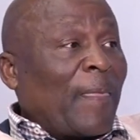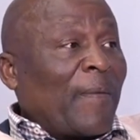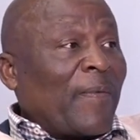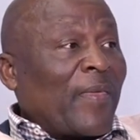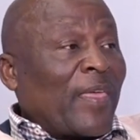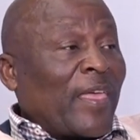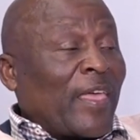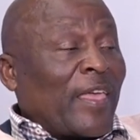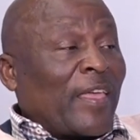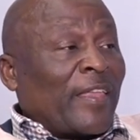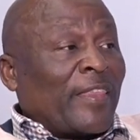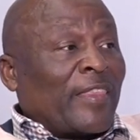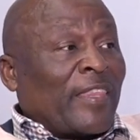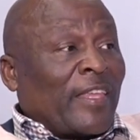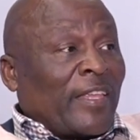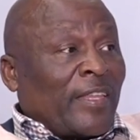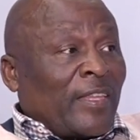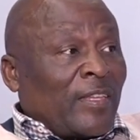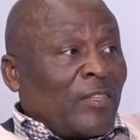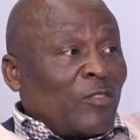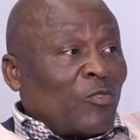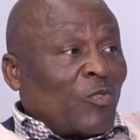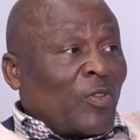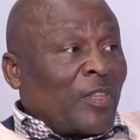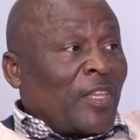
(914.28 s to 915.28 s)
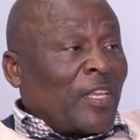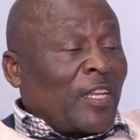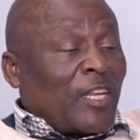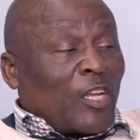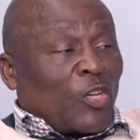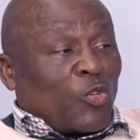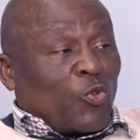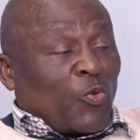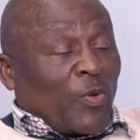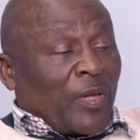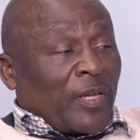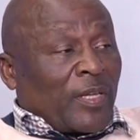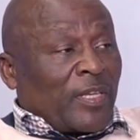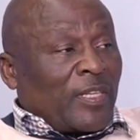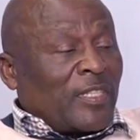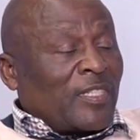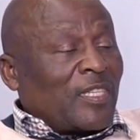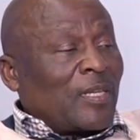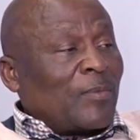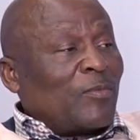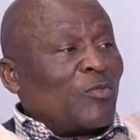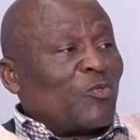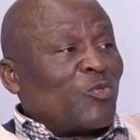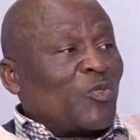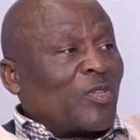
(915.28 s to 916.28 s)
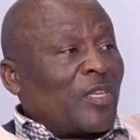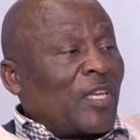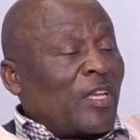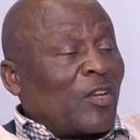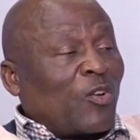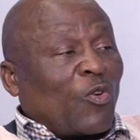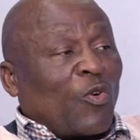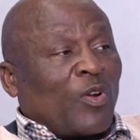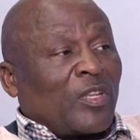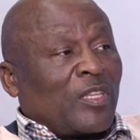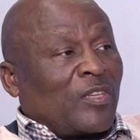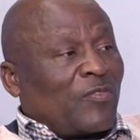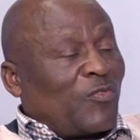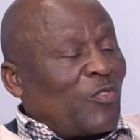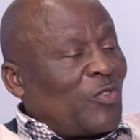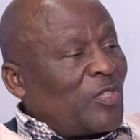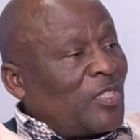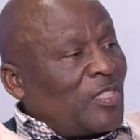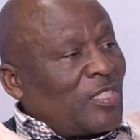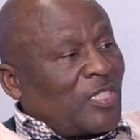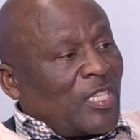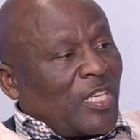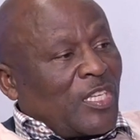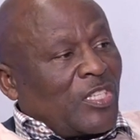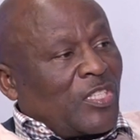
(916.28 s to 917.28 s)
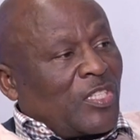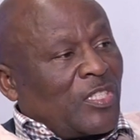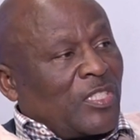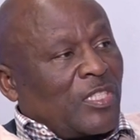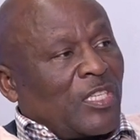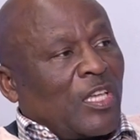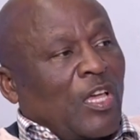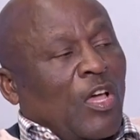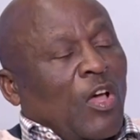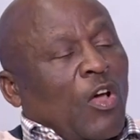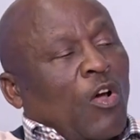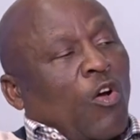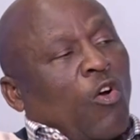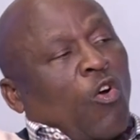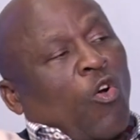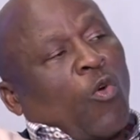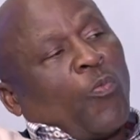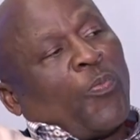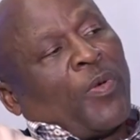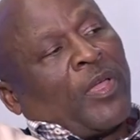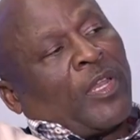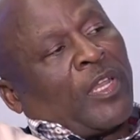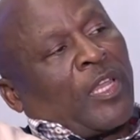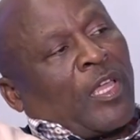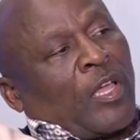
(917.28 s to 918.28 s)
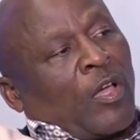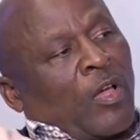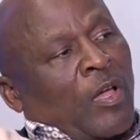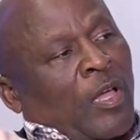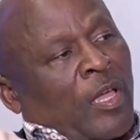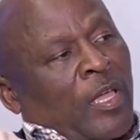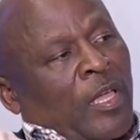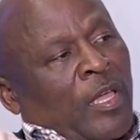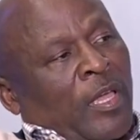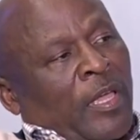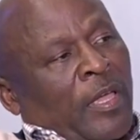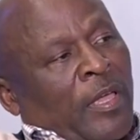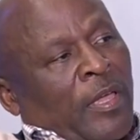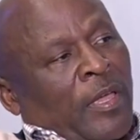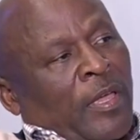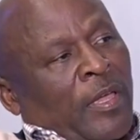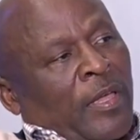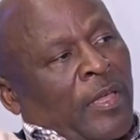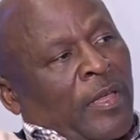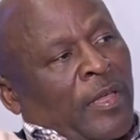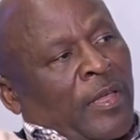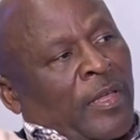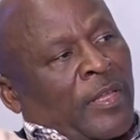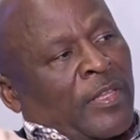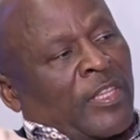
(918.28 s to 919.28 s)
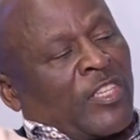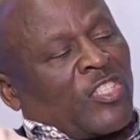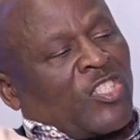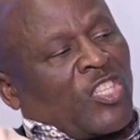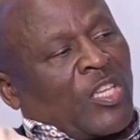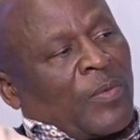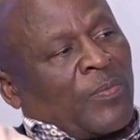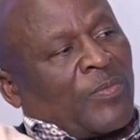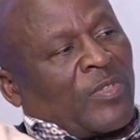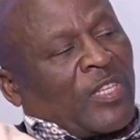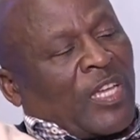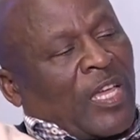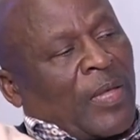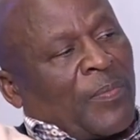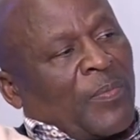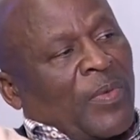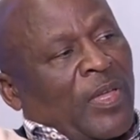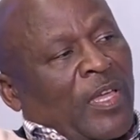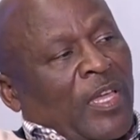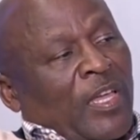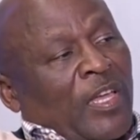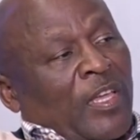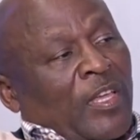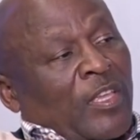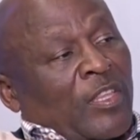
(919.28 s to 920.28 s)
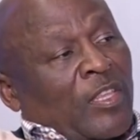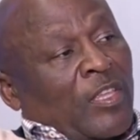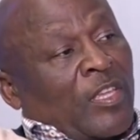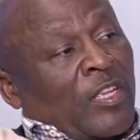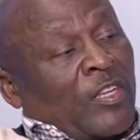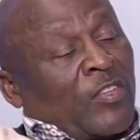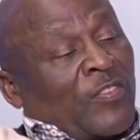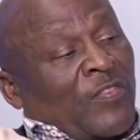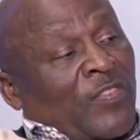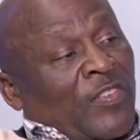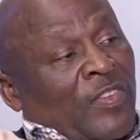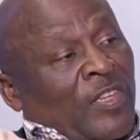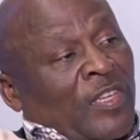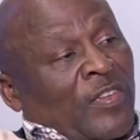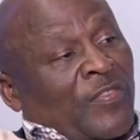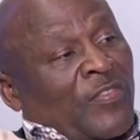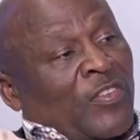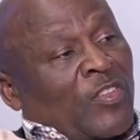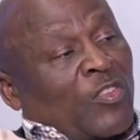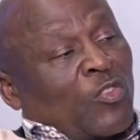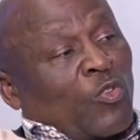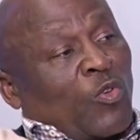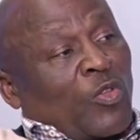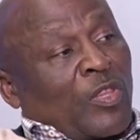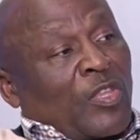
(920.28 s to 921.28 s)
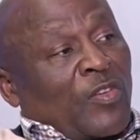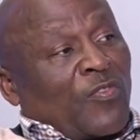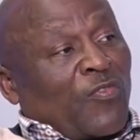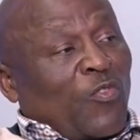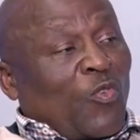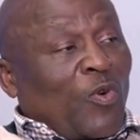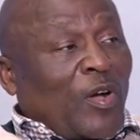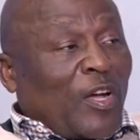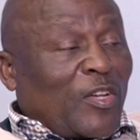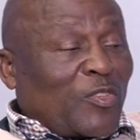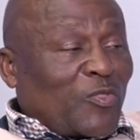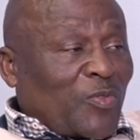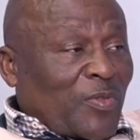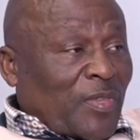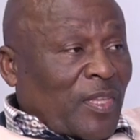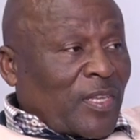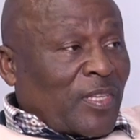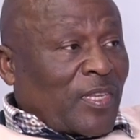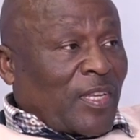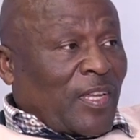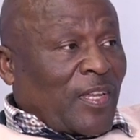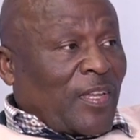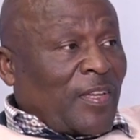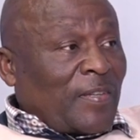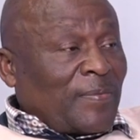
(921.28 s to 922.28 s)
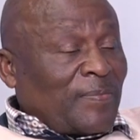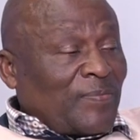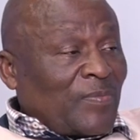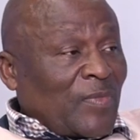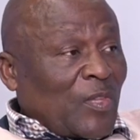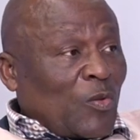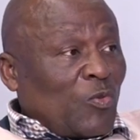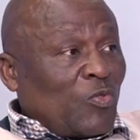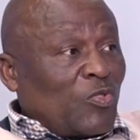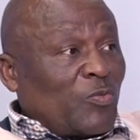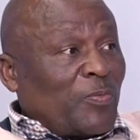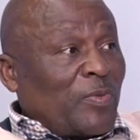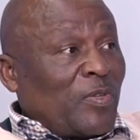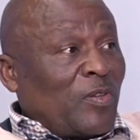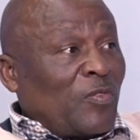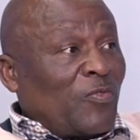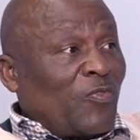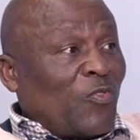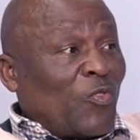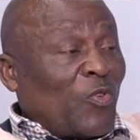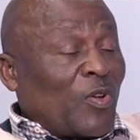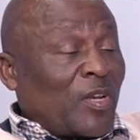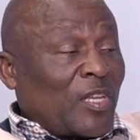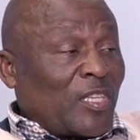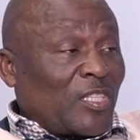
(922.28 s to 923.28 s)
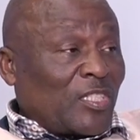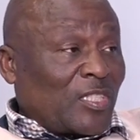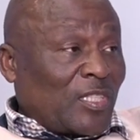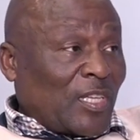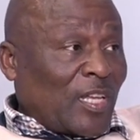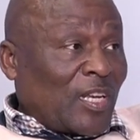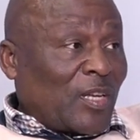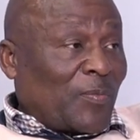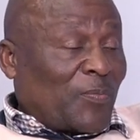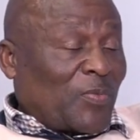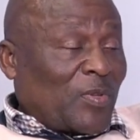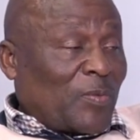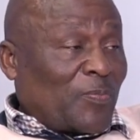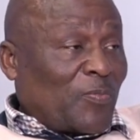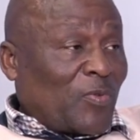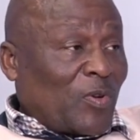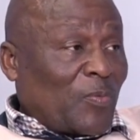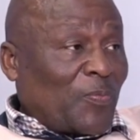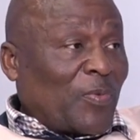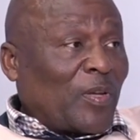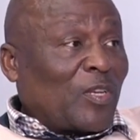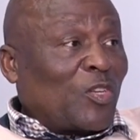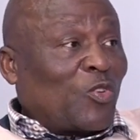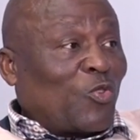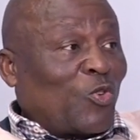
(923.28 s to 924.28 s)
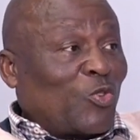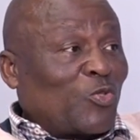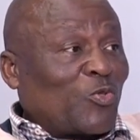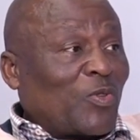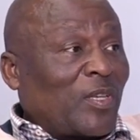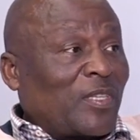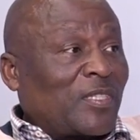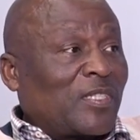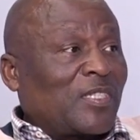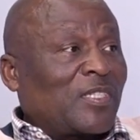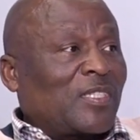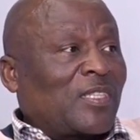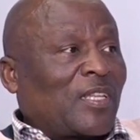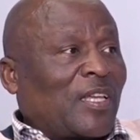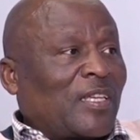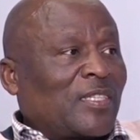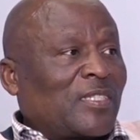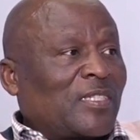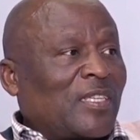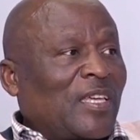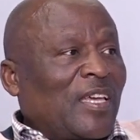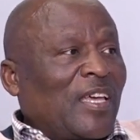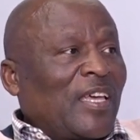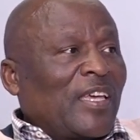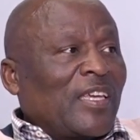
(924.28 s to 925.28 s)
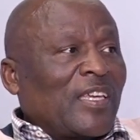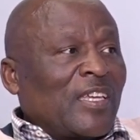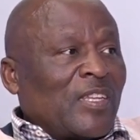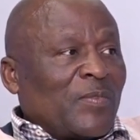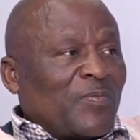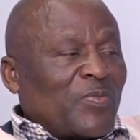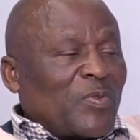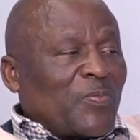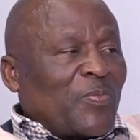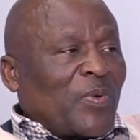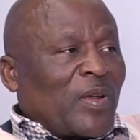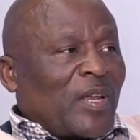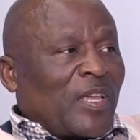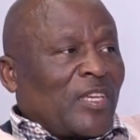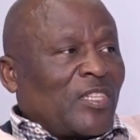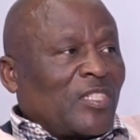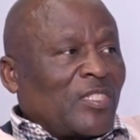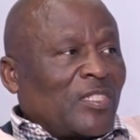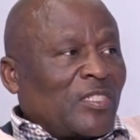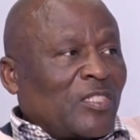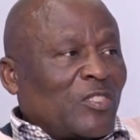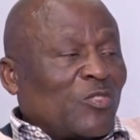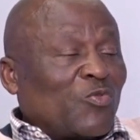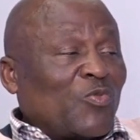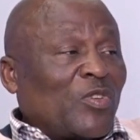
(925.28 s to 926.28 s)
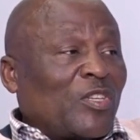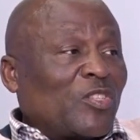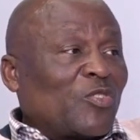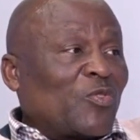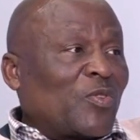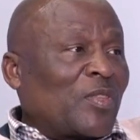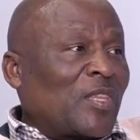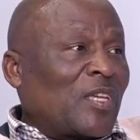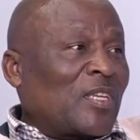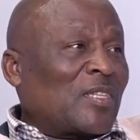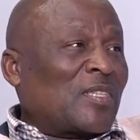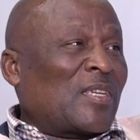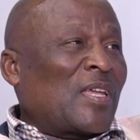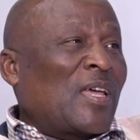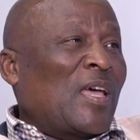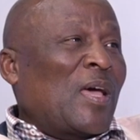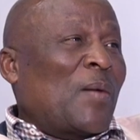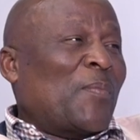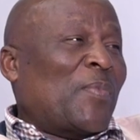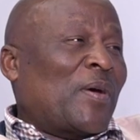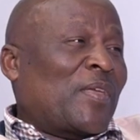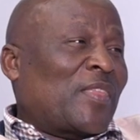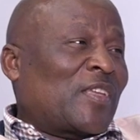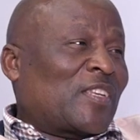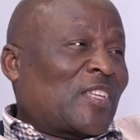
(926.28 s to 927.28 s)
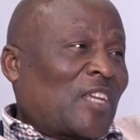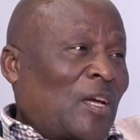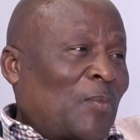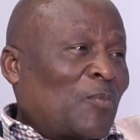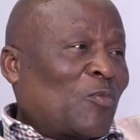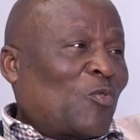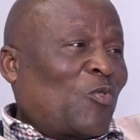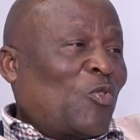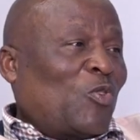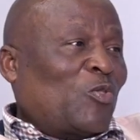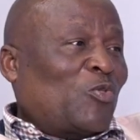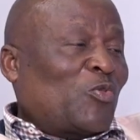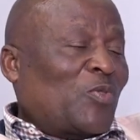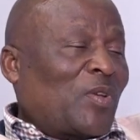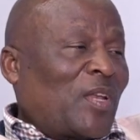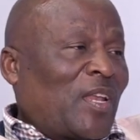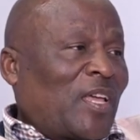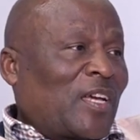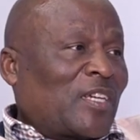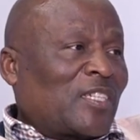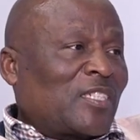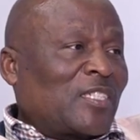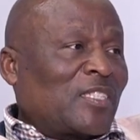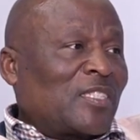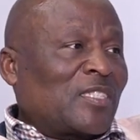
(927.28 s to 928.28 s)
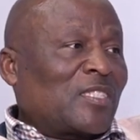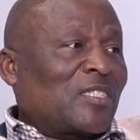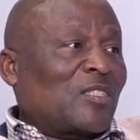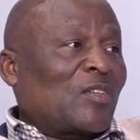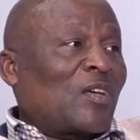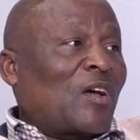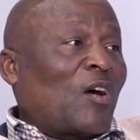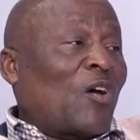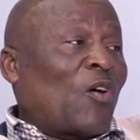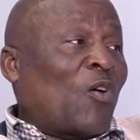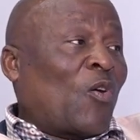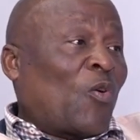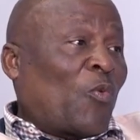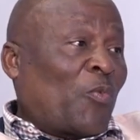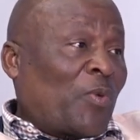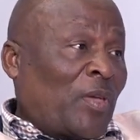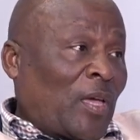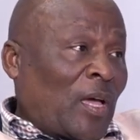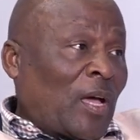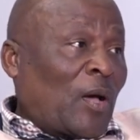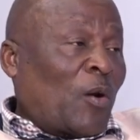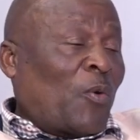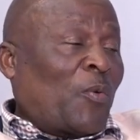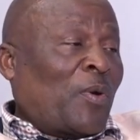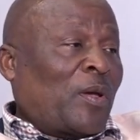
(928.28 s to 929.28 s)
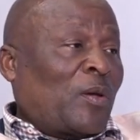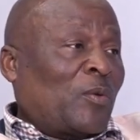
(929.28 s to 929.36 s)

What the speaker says: the network is able to carry all the voting stations open at the same time. Even though the focus on the day would be for registering people, but it also assists us in preparations to ensure that by the time we go to elections, we are